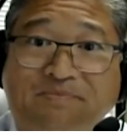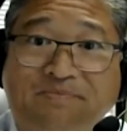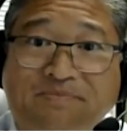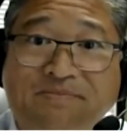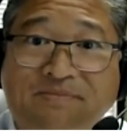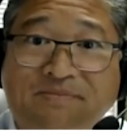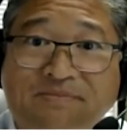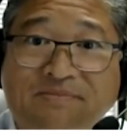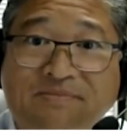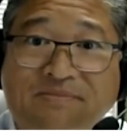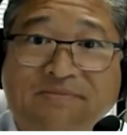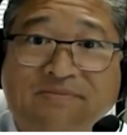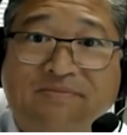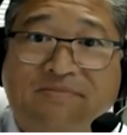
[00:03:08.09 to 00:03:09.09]

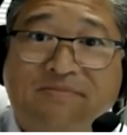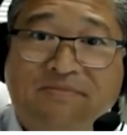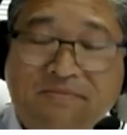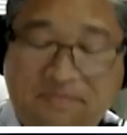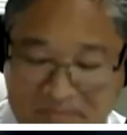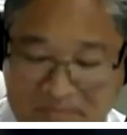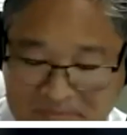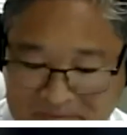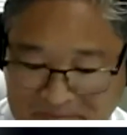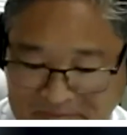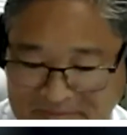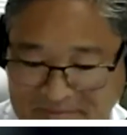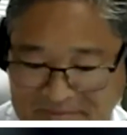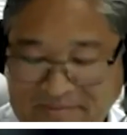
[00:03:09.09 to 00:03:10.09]

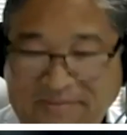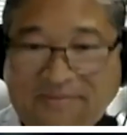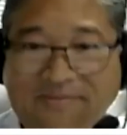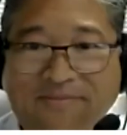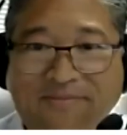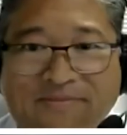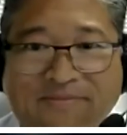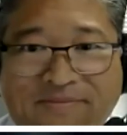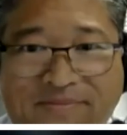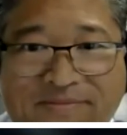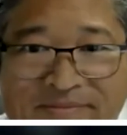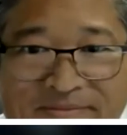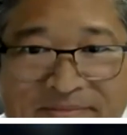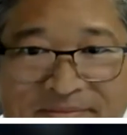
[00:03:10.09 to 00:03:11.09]

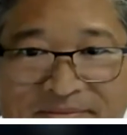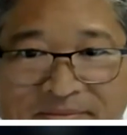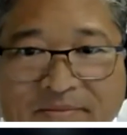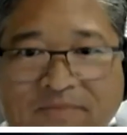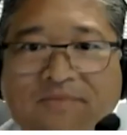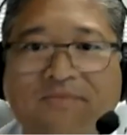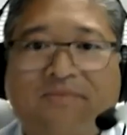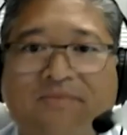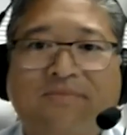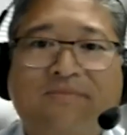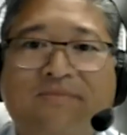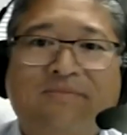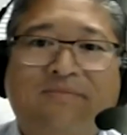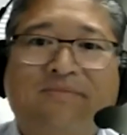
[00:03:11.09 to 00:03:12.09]

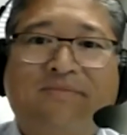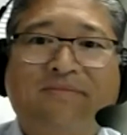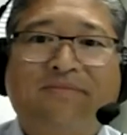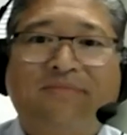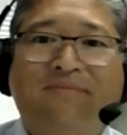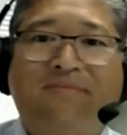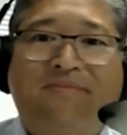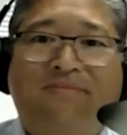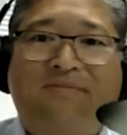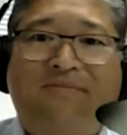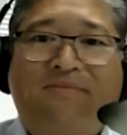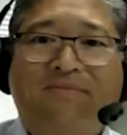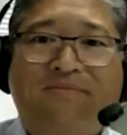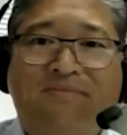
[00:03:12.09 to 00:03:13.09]

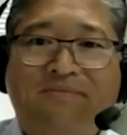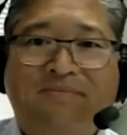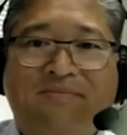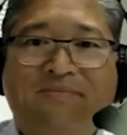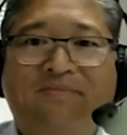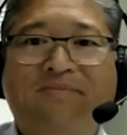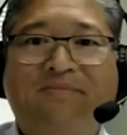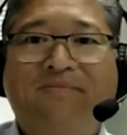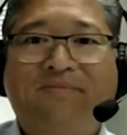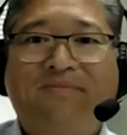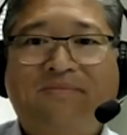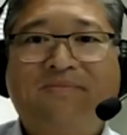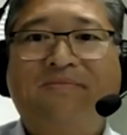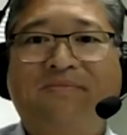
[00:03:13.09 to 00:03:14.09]

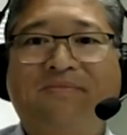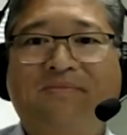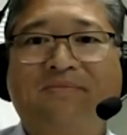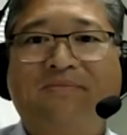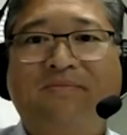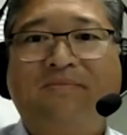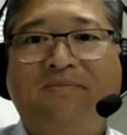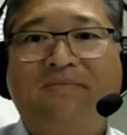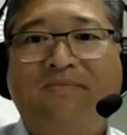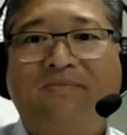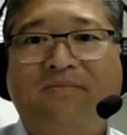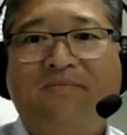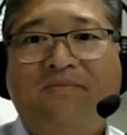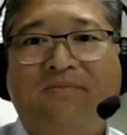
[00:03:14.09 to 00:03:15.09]

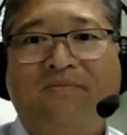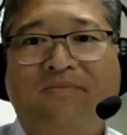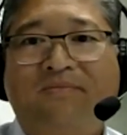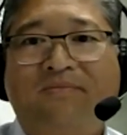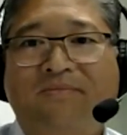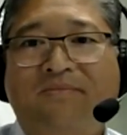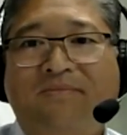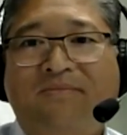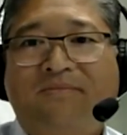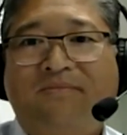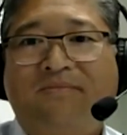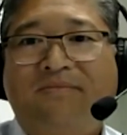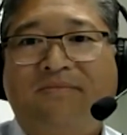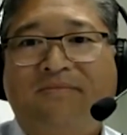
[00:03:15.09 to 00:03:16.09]
This person isn't speaking.